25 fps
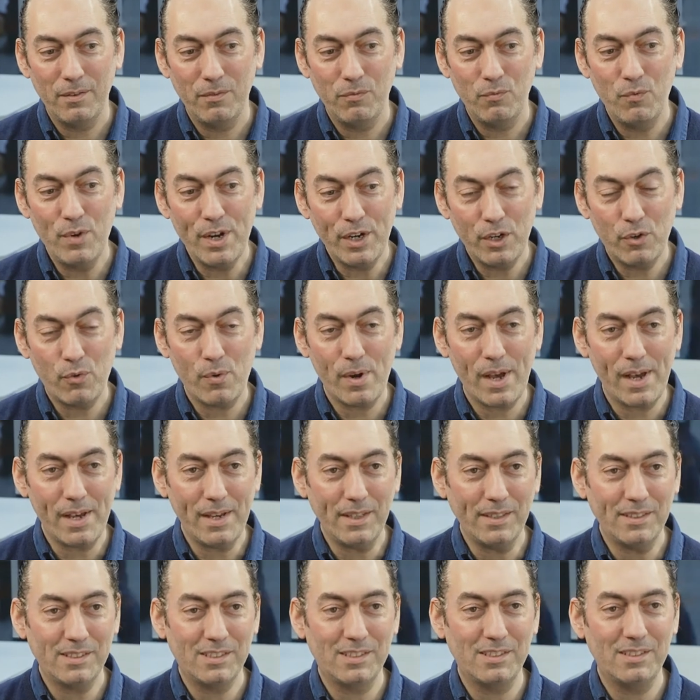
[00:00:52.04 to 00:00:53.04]

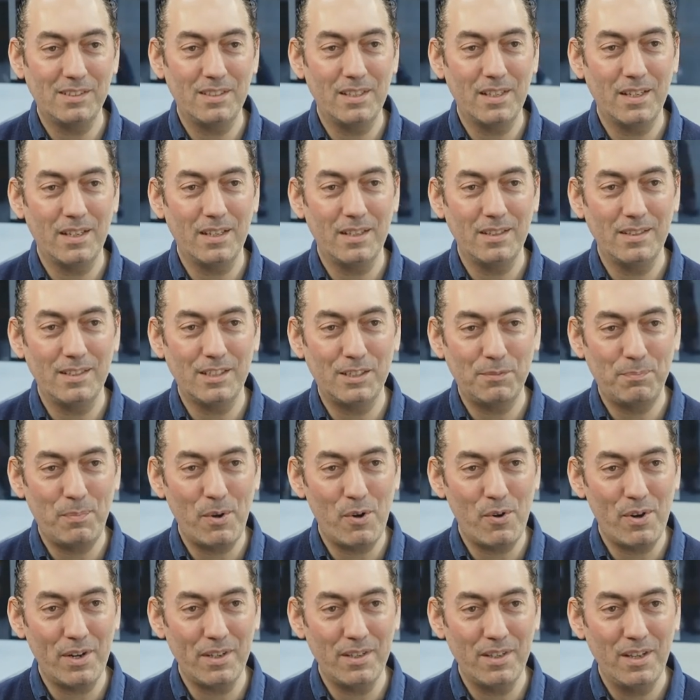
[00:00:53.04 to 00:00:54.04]
recreates the
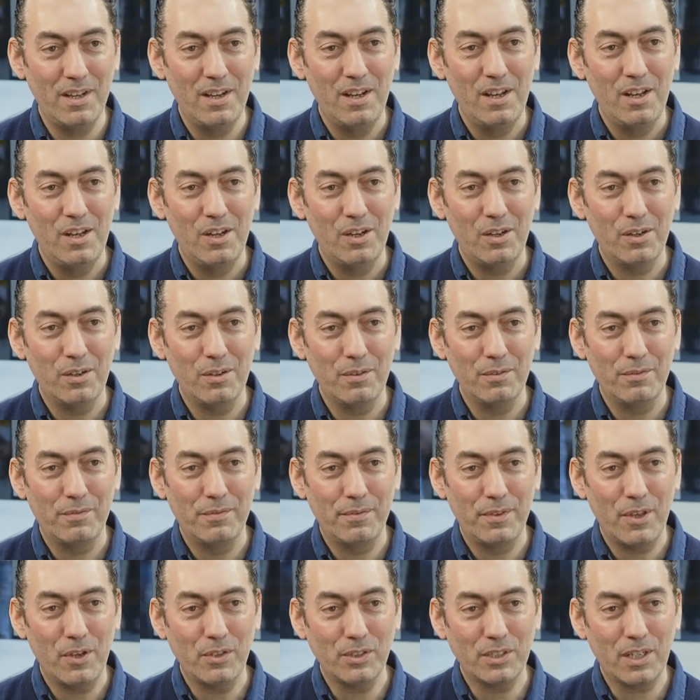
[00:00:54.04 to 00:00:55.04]
spirit
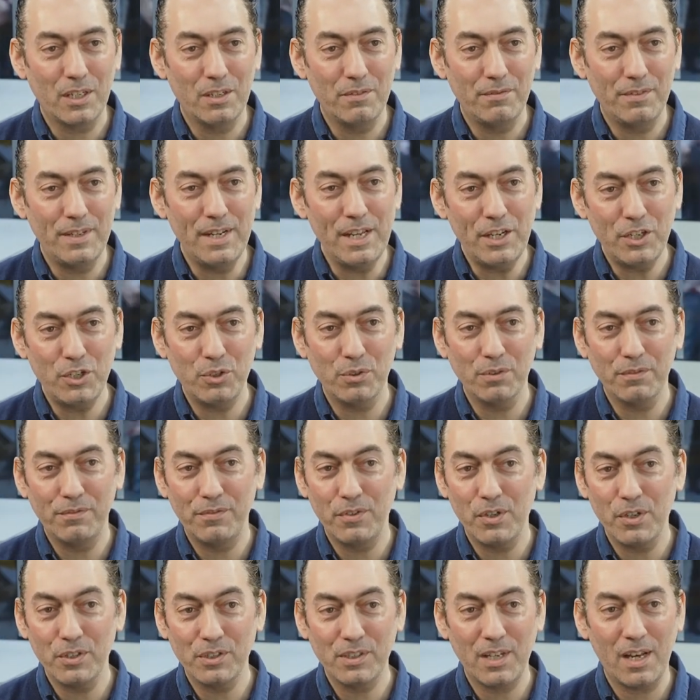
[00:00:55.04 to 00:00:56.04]
of those kind of initial
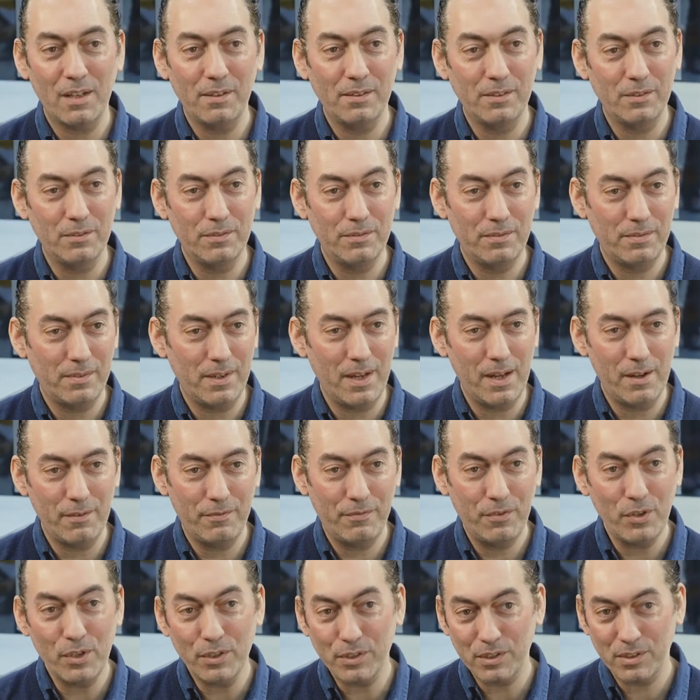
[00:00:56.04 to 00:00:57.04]
first
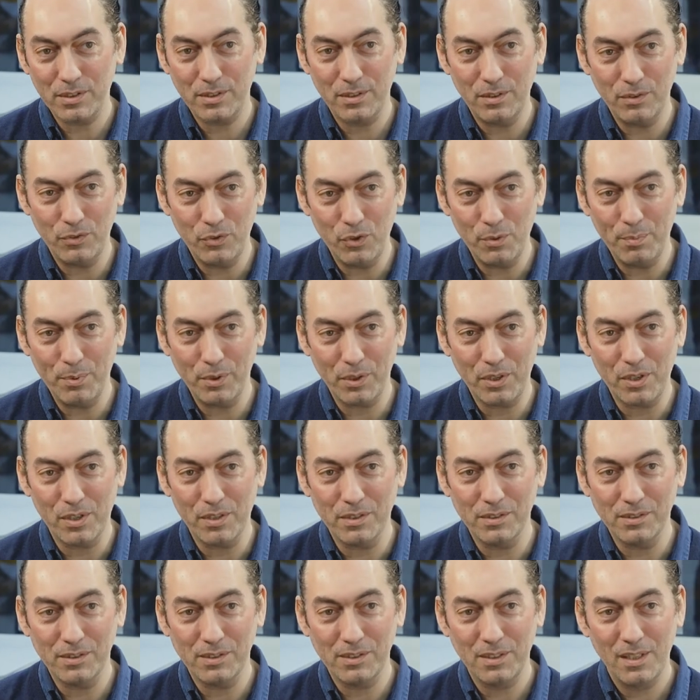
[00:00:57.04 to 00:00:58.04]

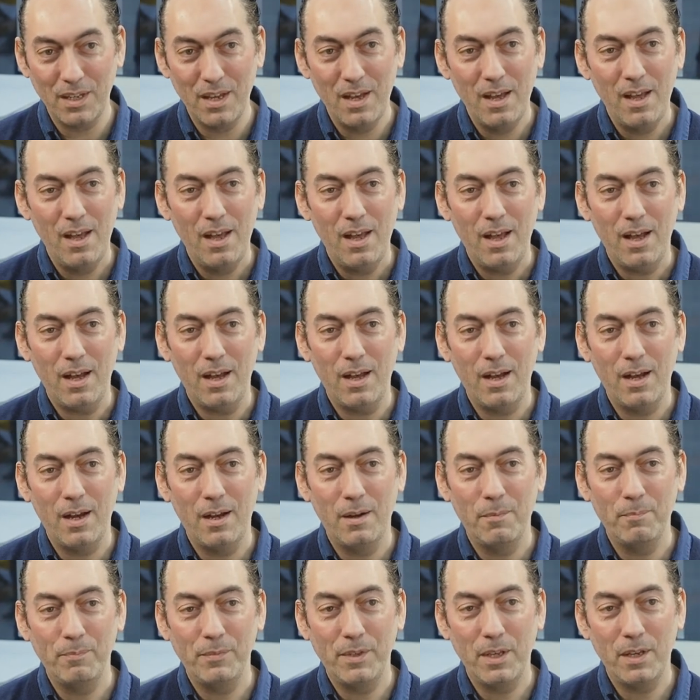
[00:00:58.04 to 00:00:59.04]
DrupalCons.
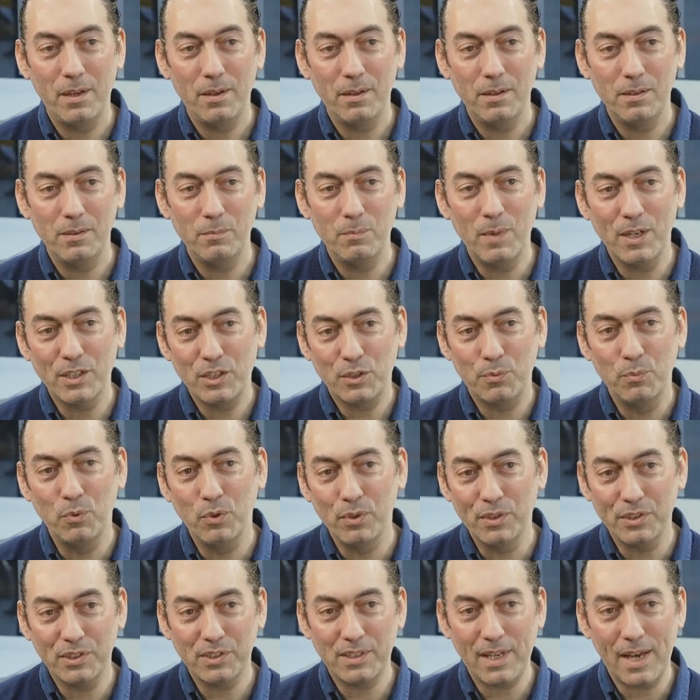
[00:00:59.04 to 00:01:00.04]
They're much
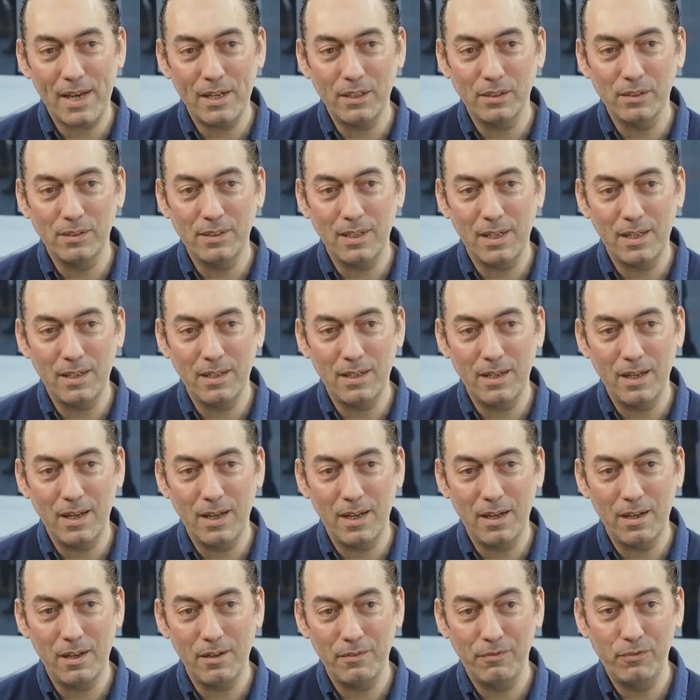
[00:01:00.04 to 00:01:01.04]
smaller scale than
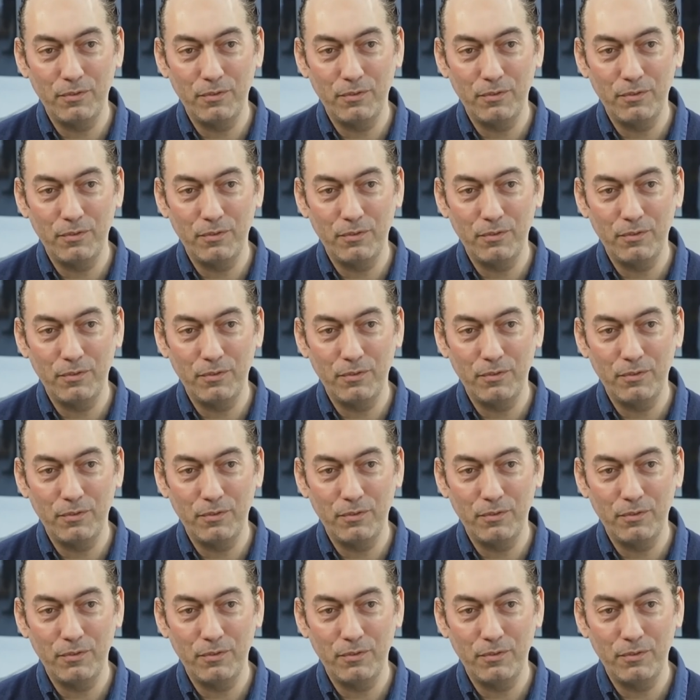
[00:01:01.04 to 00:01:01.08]
a